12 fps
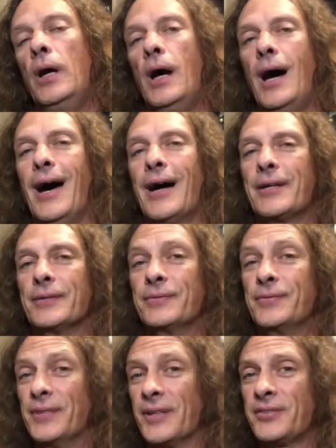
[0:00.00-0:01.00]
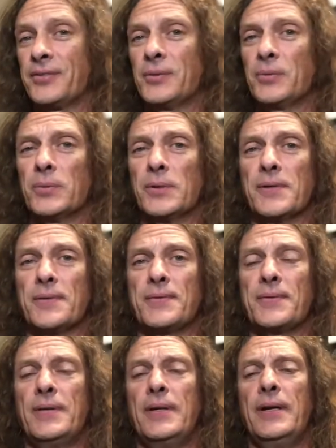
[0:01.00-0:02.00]
I can fix it
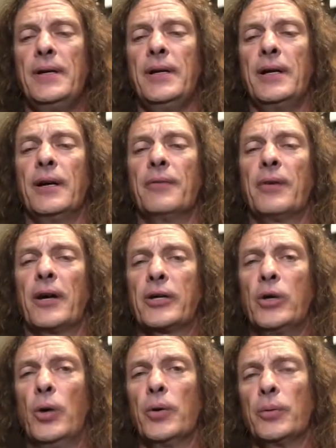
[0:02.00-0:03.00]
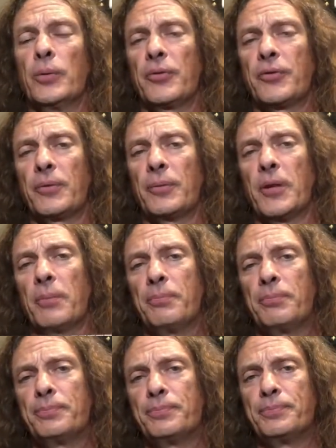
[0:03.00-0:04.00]
with, if I coat it with some of
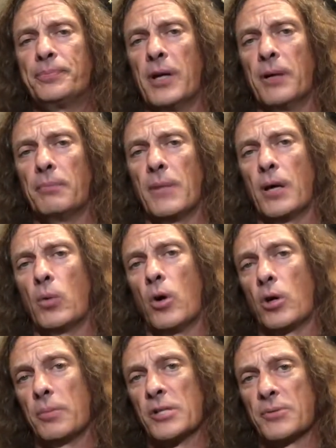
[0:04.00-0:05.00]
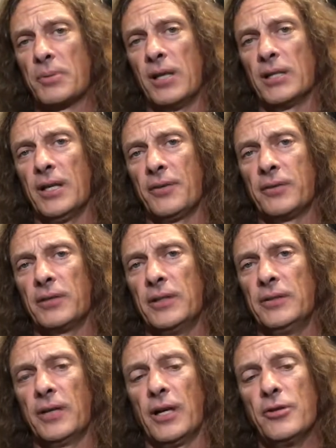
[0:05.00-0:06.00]
my water-based
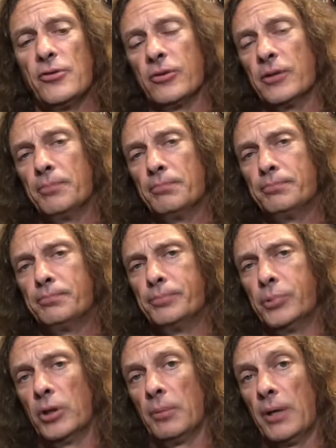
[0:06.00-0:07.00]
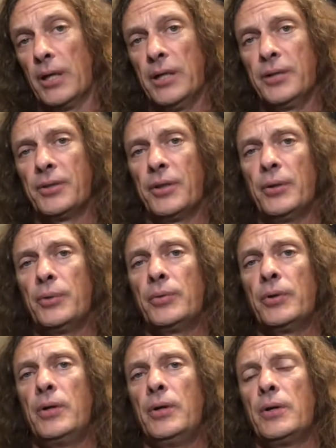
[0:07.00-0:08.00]
polyethylene that I usually put on my Ito,
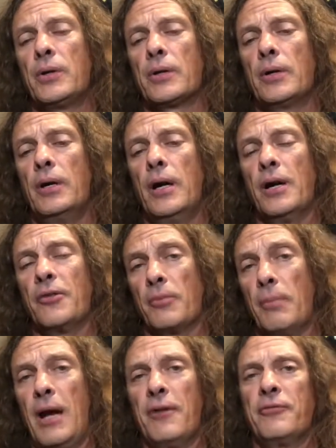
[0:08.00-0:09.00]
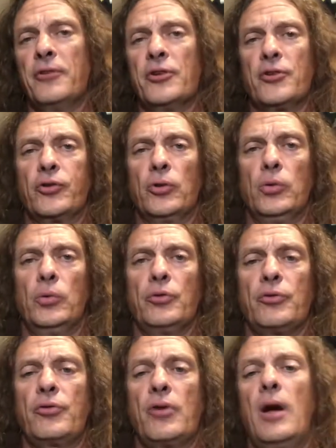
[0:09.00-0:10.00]
and it's a matte finish, so it won't
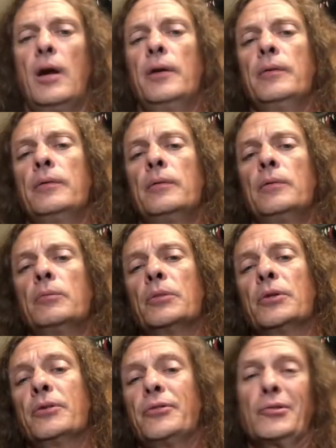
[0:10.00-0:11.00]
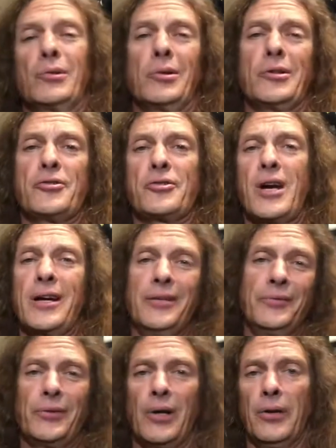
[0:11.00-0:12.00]
shine. But this is already
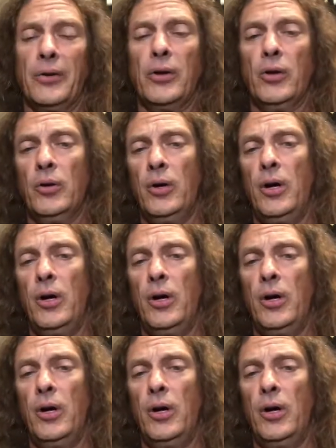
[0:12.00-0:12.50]
shiny, so I don't know.